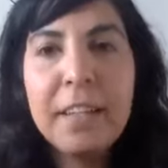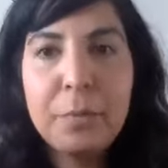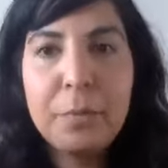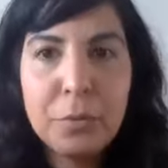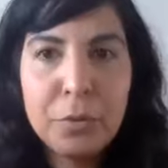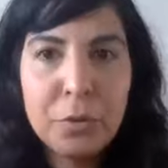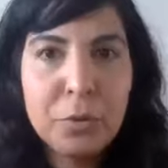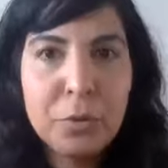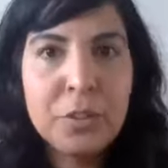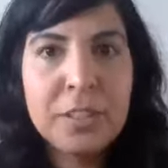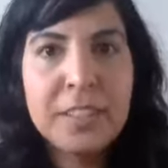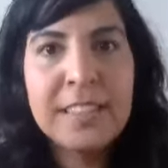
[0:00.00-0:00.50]

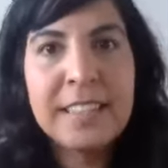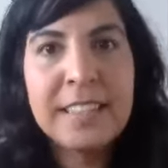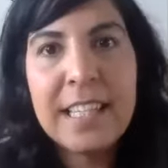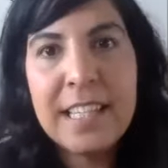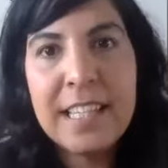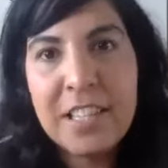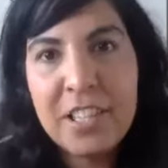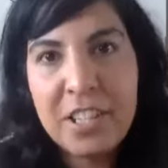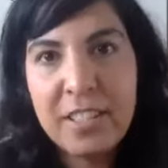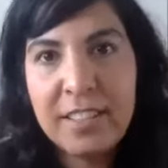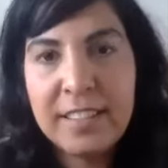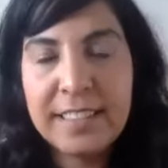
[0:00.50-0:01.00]
up towards
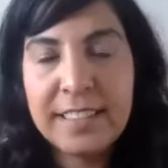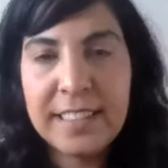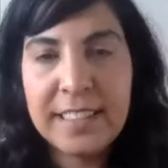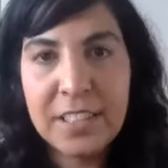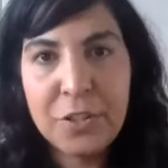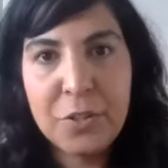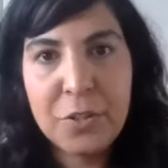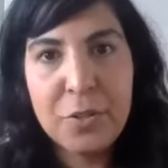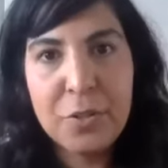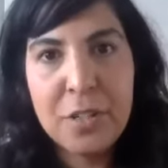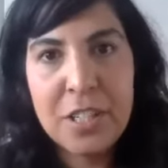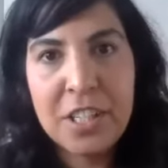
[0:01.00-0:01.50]
that
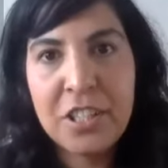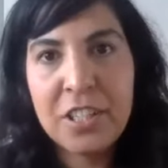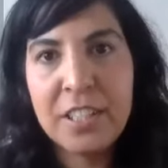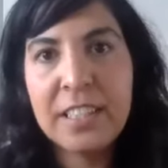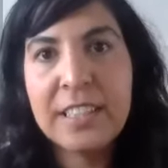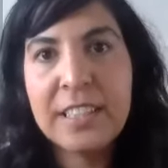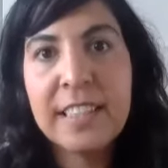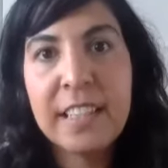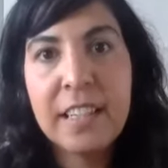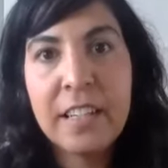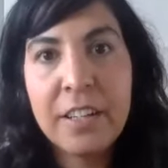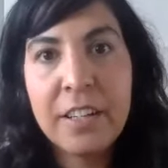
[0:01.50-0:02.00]
situation
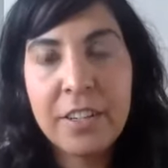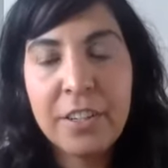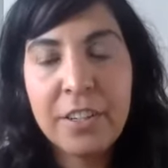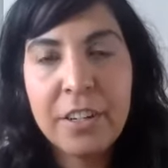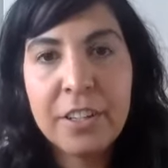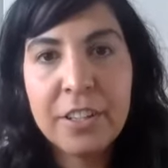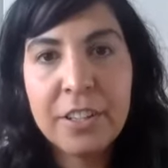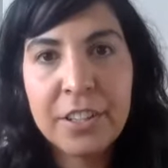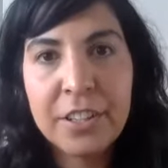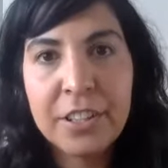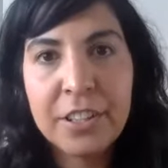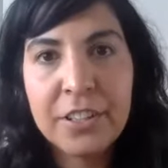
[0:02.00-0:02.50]
is a lot
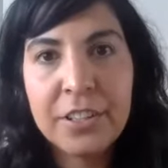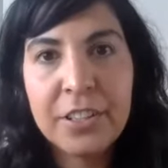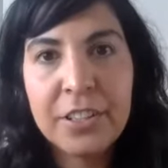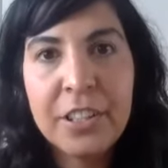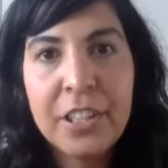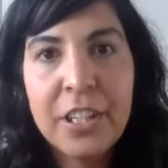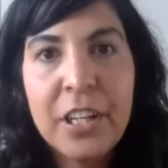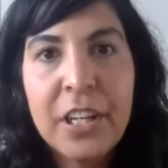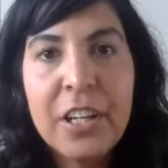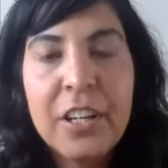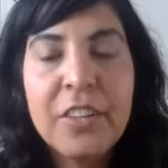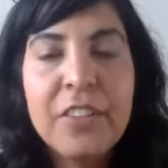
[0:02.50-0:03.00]

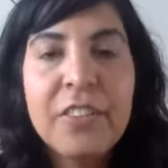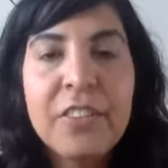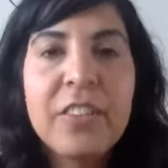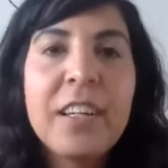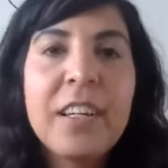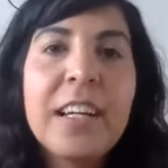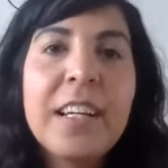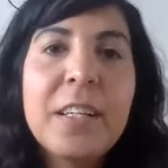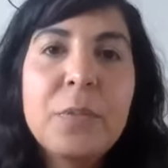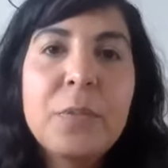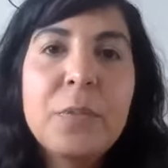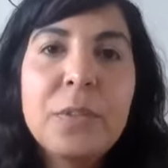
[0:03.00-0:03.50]
harder. So
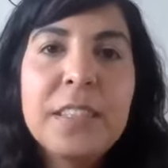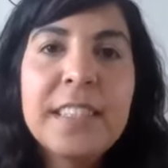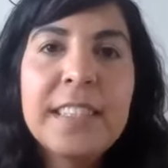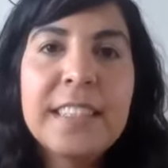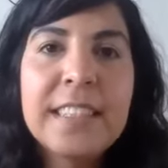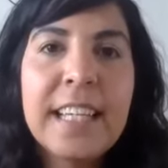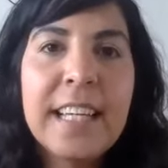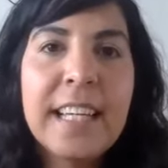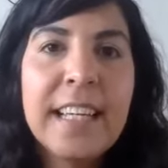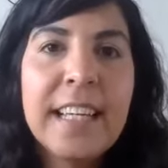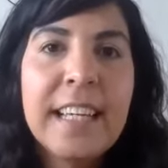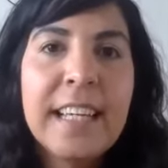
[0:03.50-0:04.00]
I would
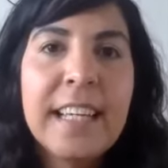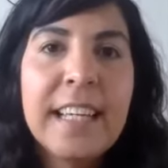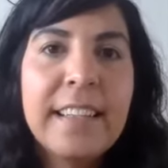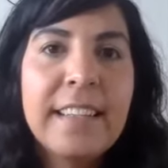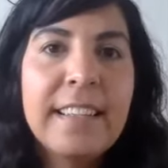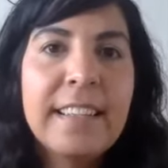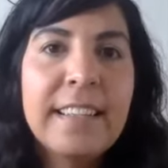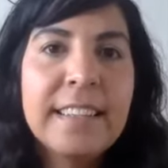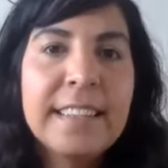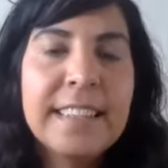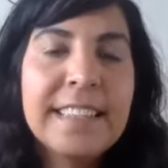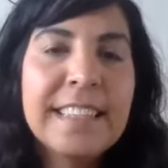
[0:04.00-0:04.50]
say
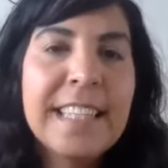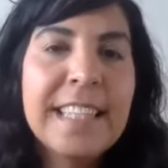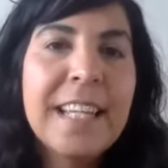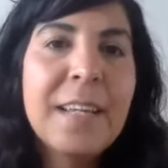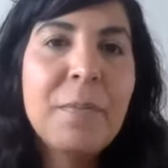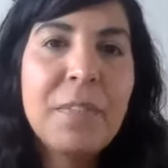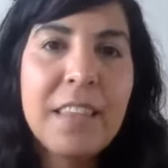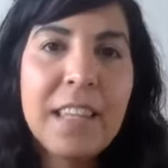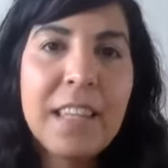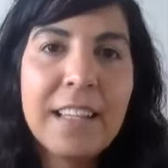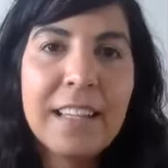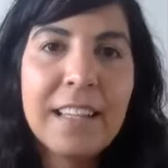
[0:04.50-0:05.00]
the
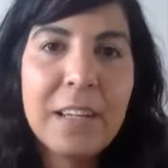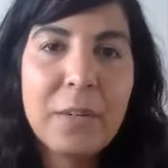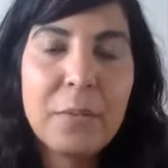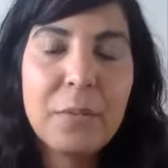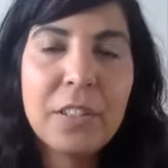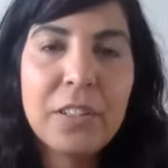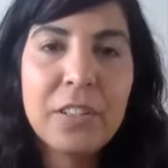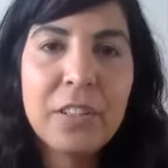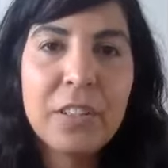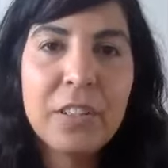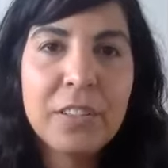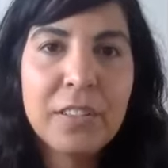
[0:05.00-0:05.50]
same thing that
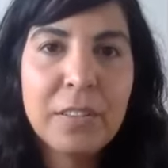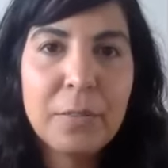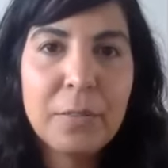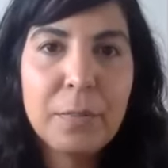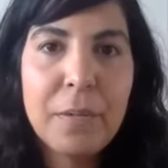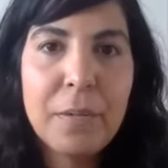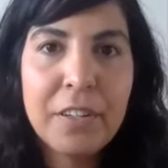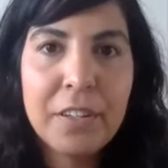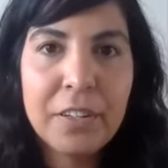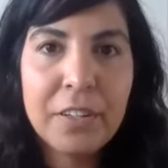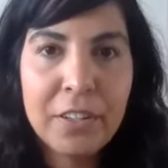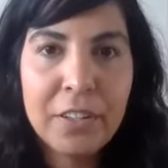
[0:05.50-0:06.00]
we talked
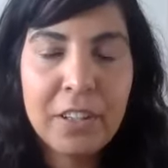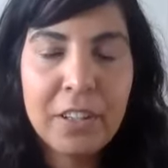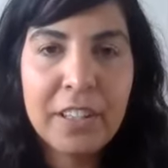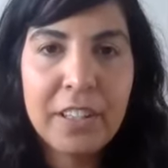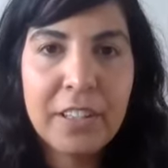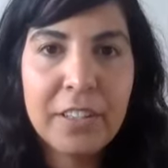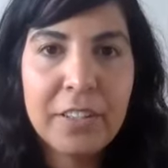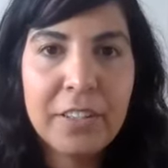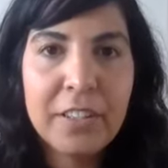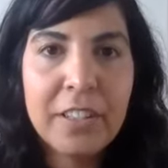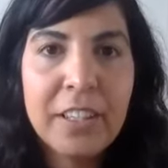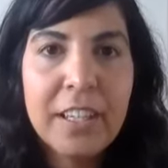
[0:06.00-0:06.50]
about
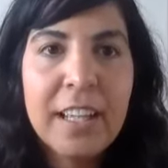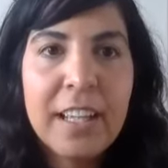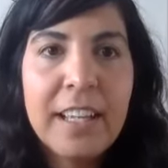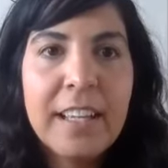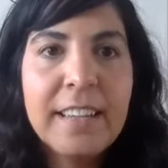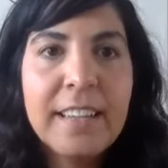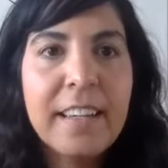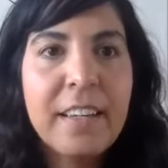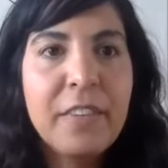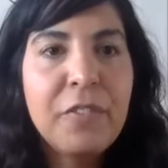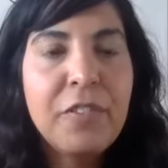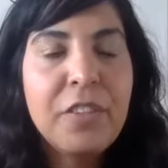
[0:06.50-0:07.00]
earlier
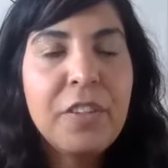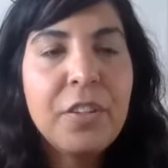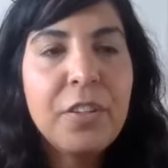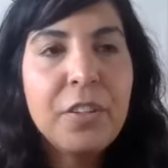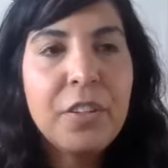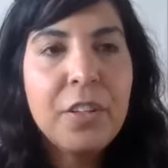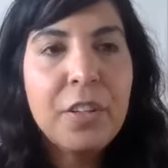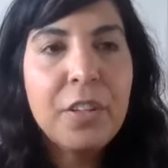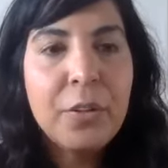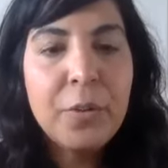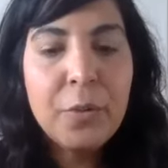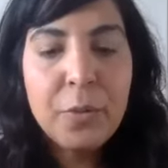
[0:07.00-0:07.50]
that if you
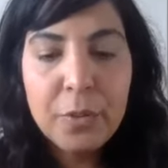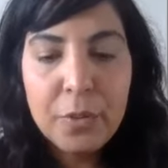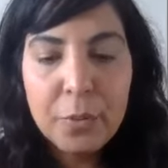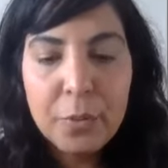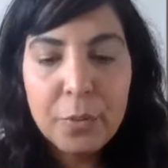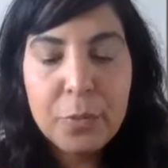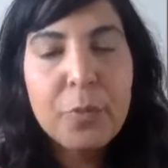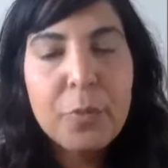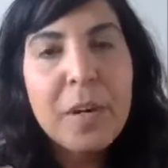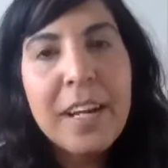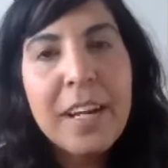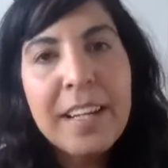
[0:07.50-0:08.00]
know,
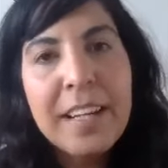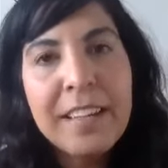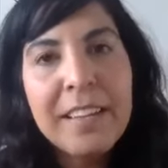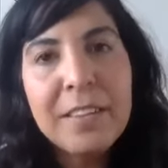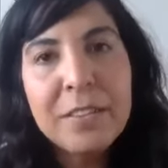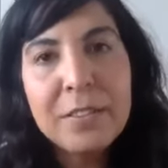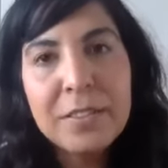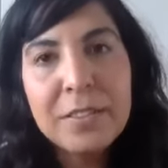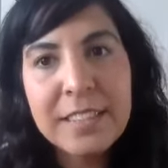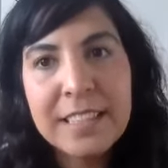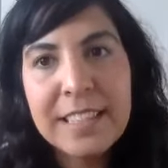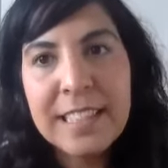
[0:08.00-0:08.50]
write
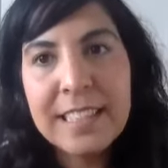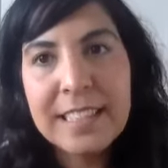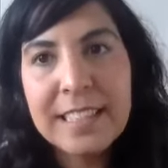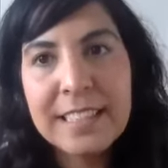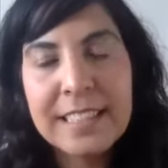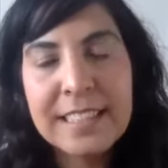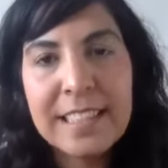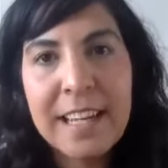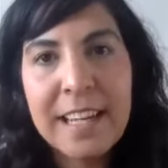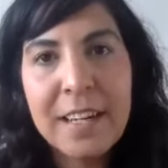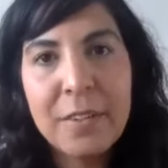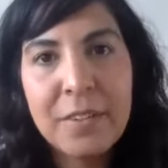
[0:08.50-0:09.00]
those
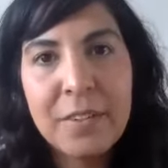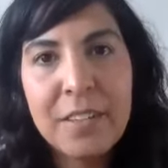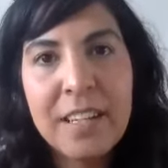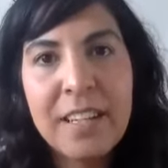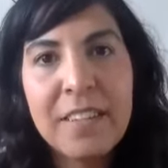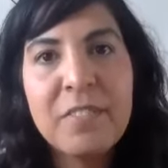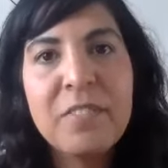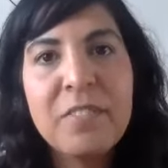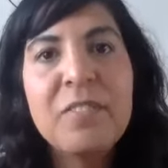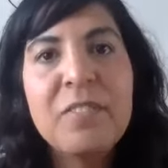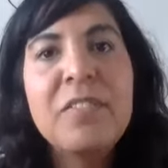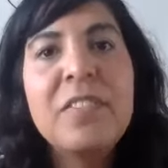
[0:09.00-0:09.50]
things down
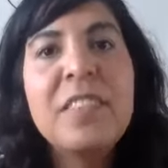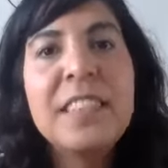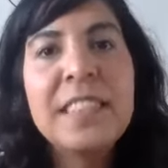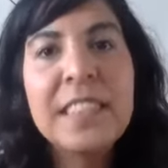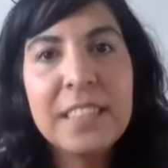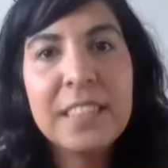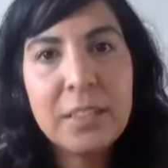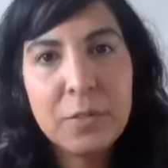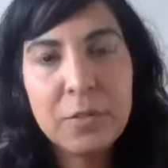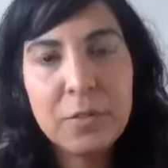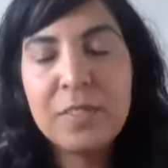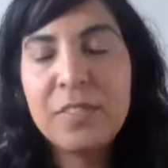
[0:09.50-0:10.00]
and
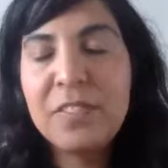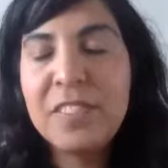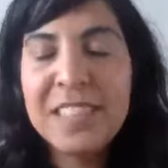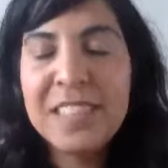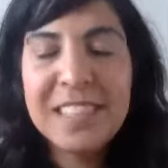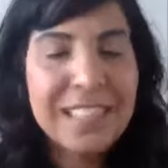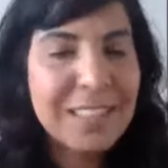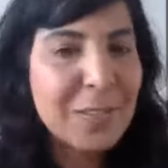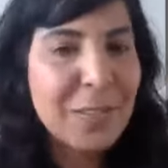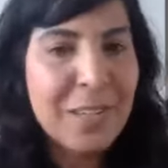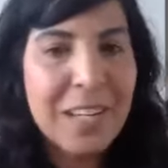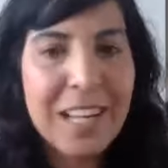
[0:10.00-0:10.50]
vis-
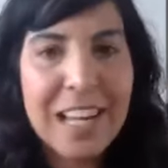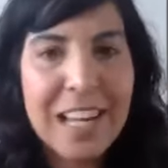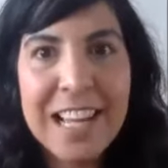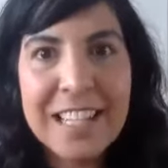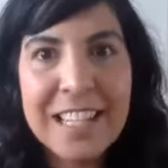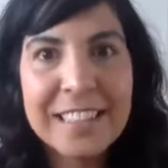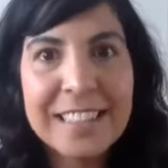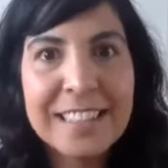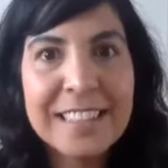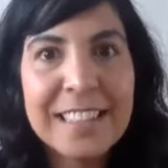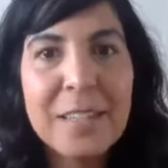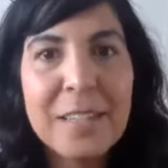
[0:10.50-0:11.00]

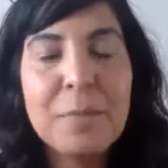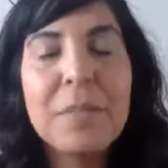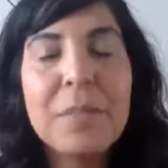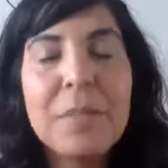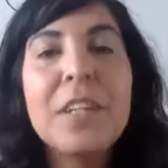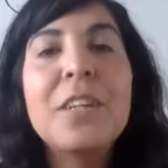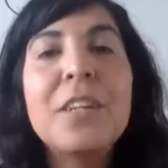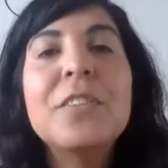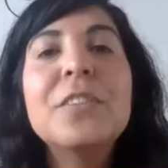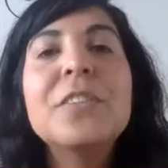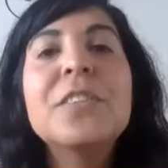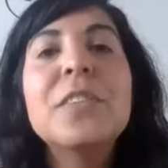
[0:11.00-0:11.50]
visualize them
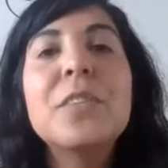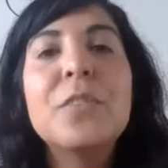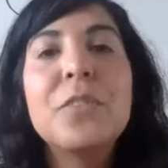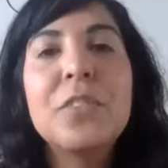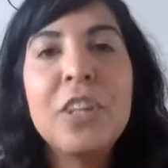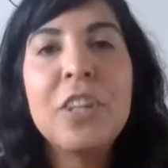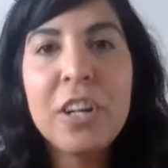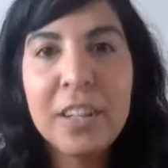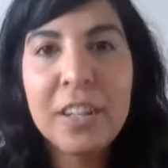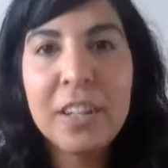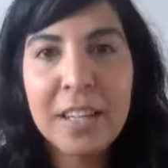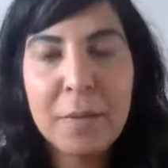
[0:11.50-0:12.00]
and also
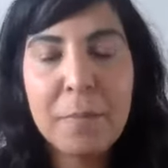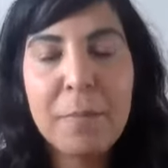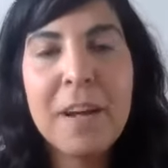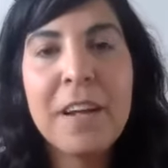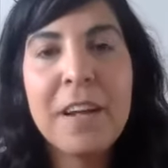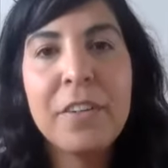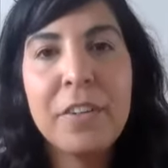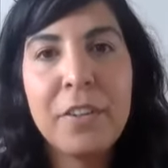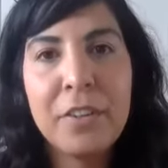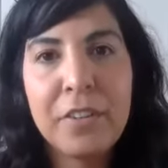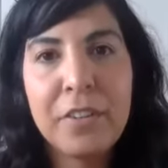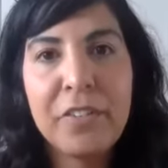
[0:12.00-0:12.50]
talk
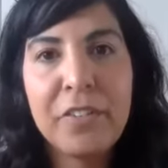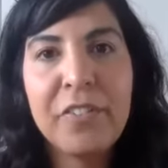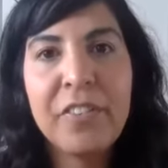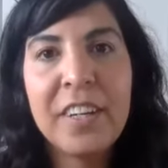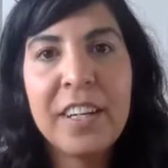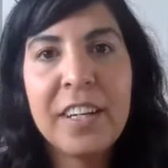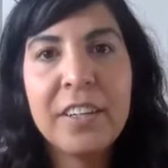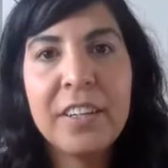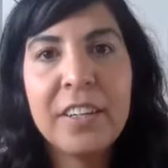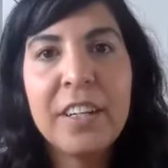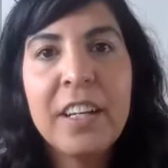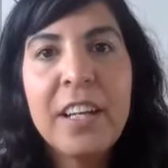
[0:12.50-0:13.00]
about your
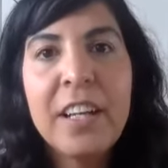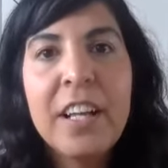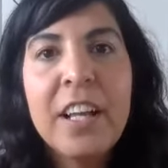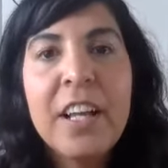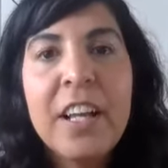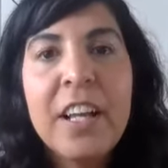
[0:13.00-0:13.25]
fear.